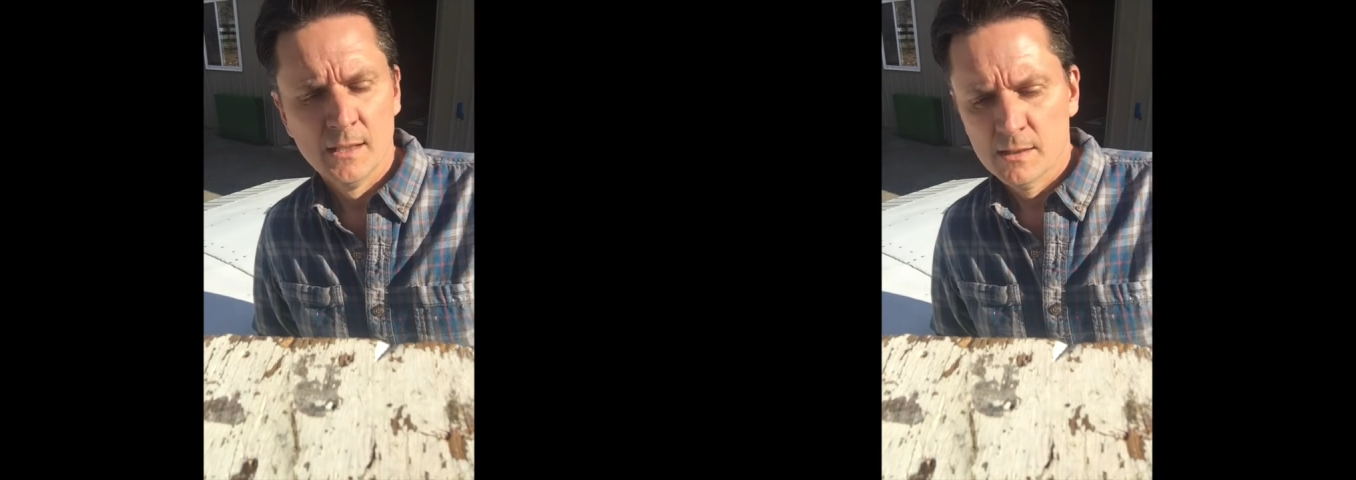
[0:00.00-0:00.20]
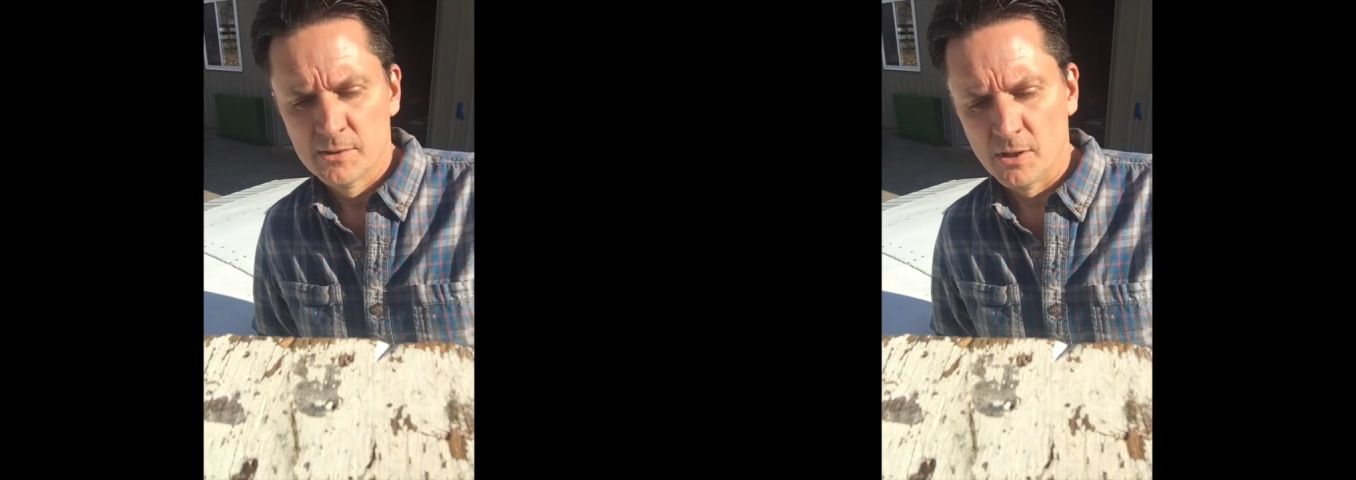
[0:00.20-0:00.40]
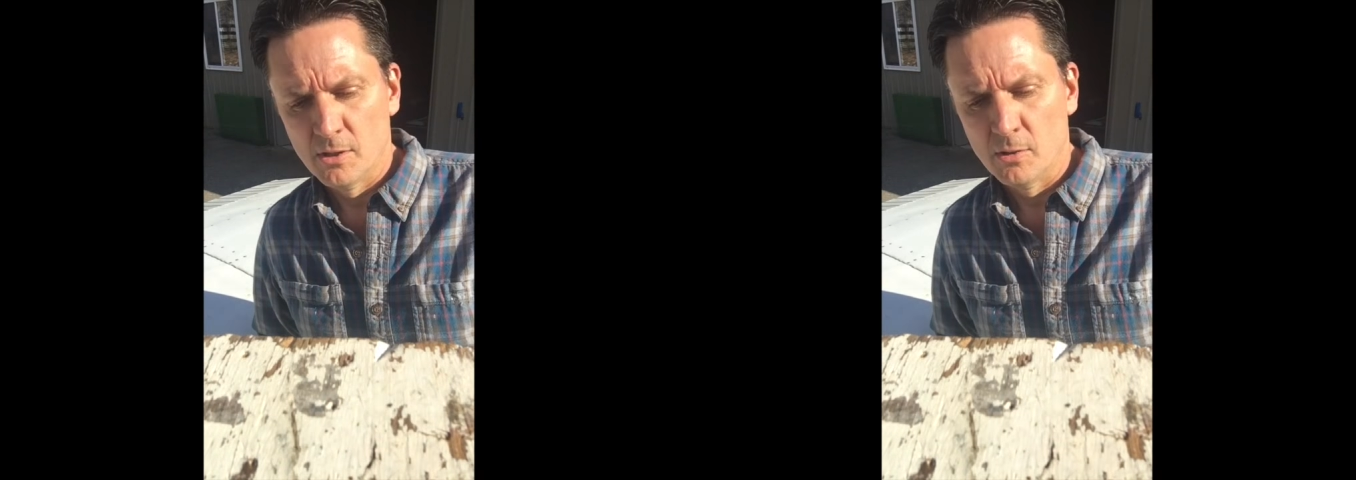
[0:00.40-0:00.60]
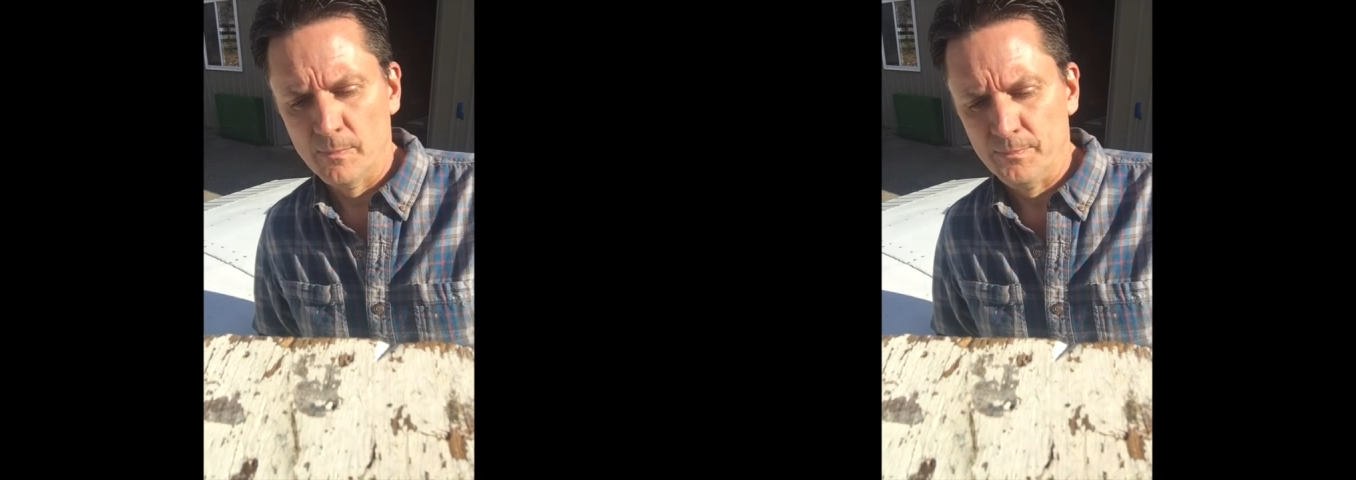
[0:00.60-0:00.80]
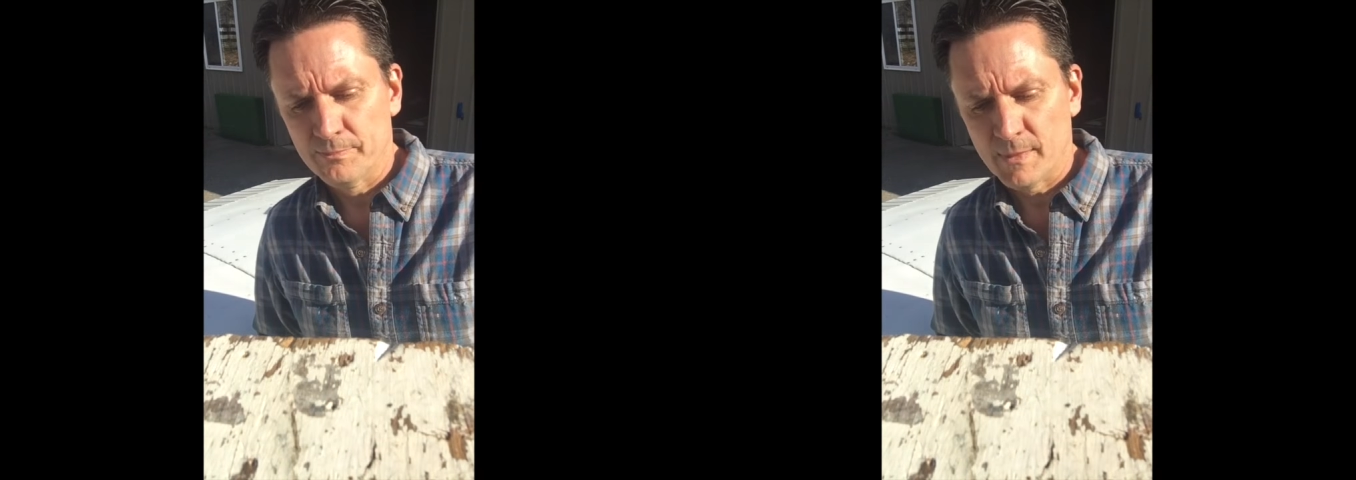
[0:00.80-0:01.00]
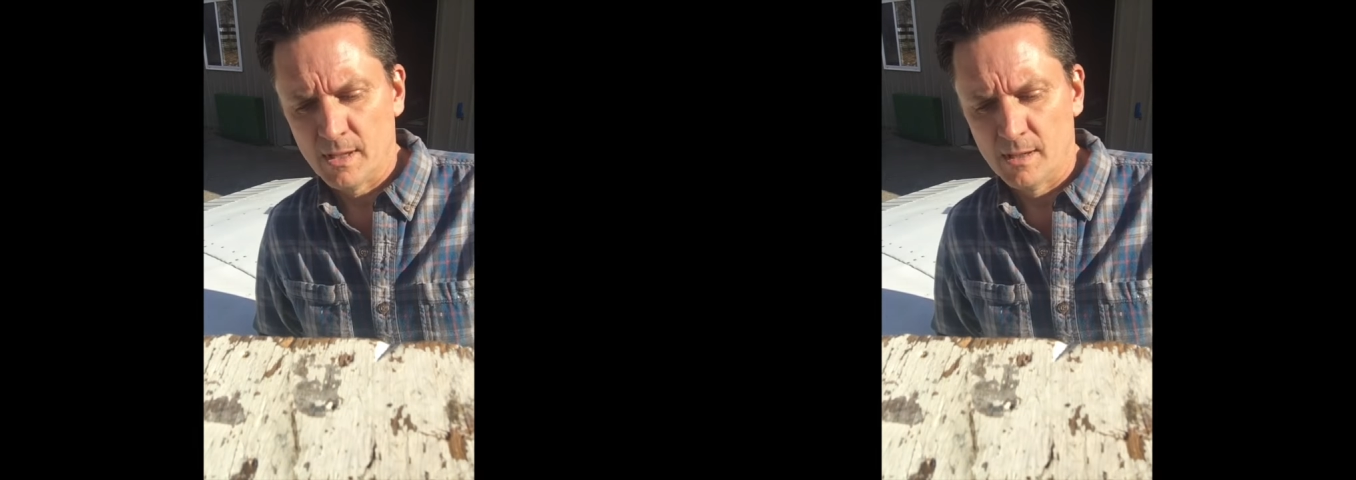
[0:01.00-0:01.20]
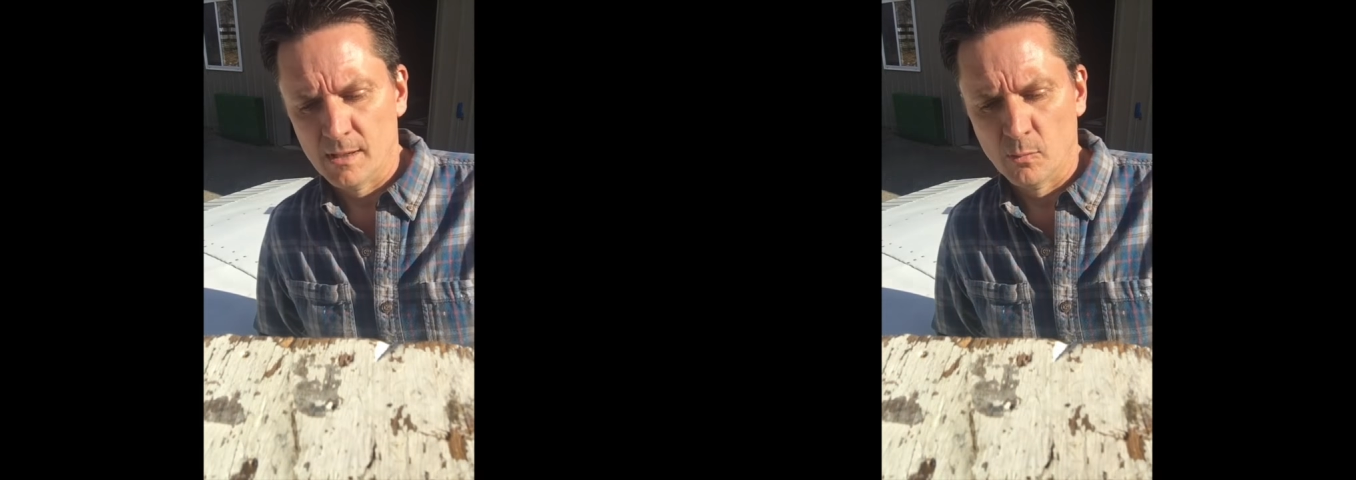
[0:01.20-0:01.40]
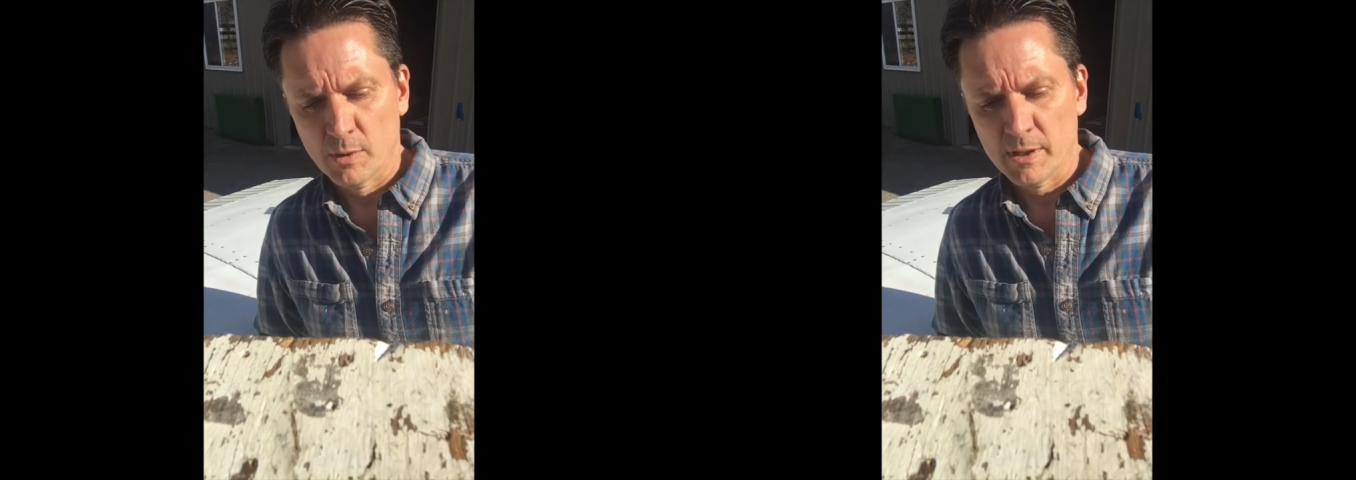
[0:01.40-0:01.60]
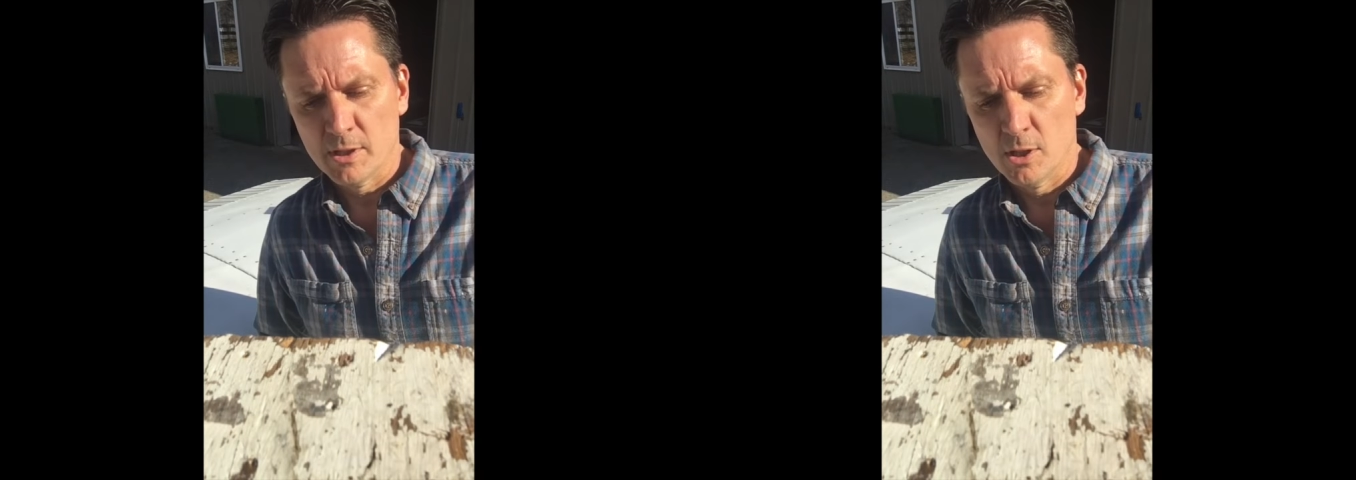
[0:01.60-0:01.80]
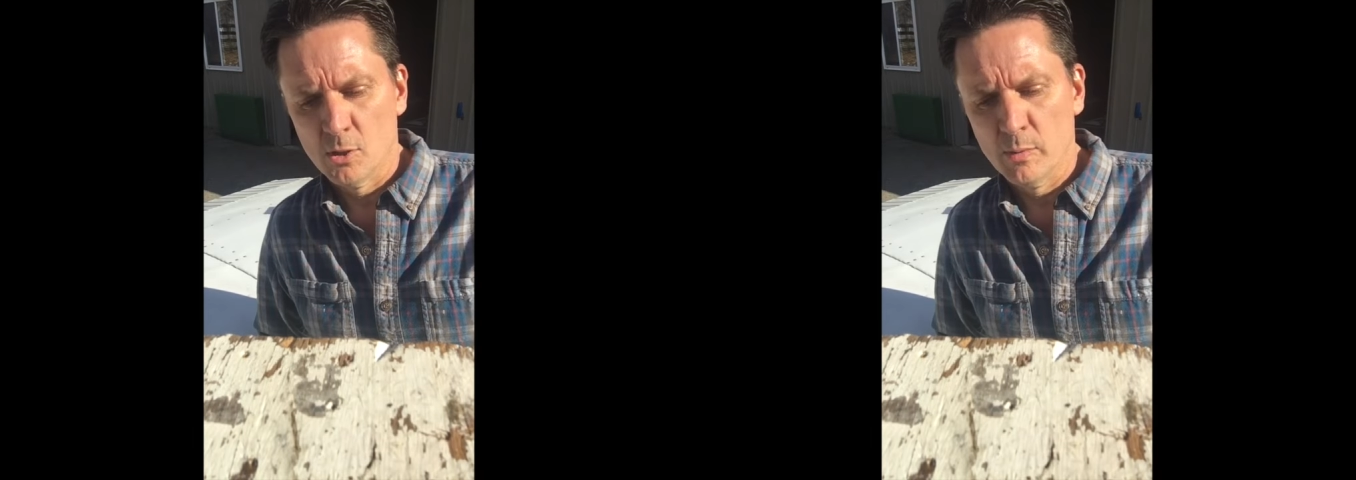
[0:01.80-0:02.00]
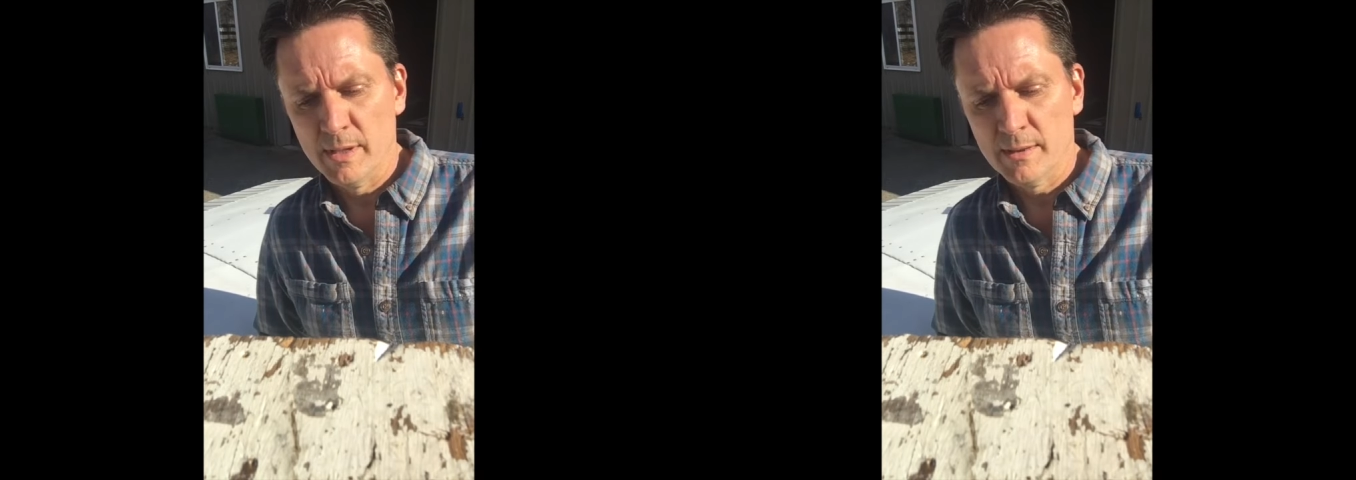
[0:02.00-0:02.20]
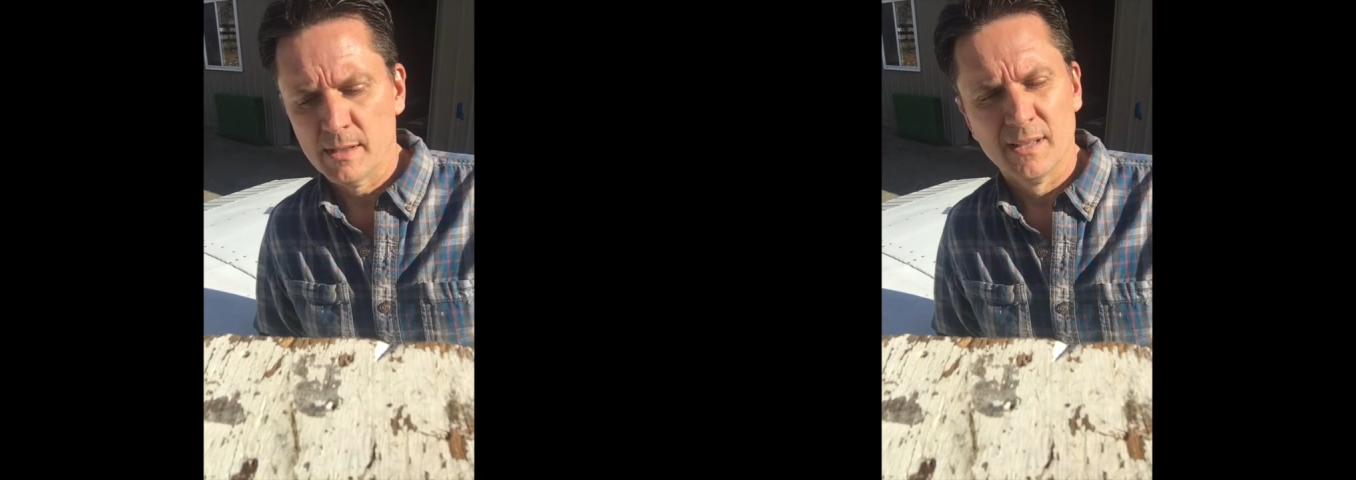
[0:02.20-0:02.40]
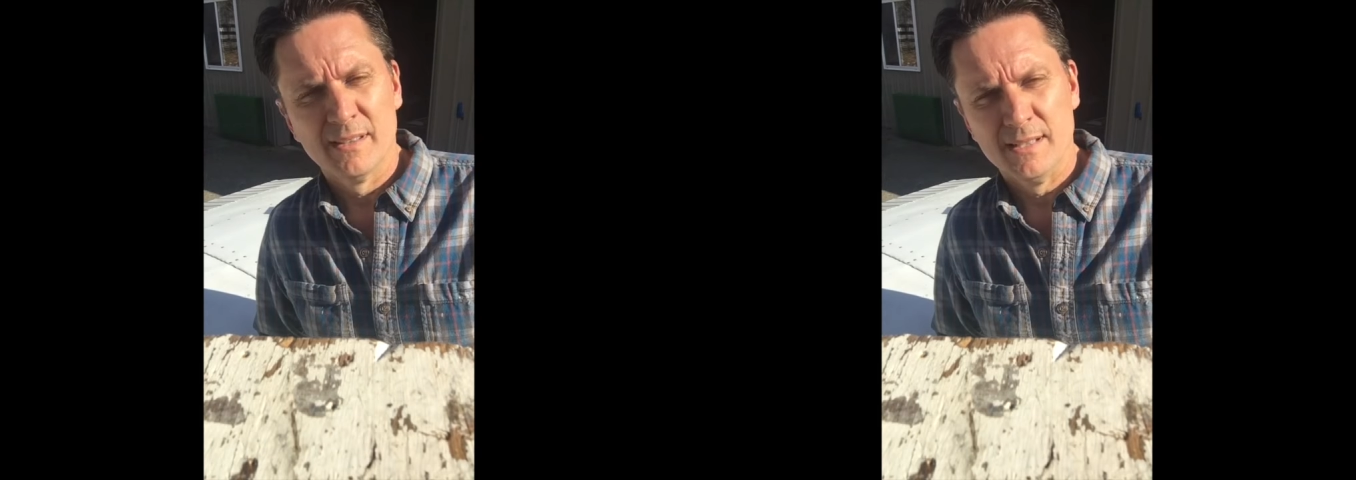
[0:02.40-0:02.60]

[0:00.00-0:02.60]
So we're going to go with the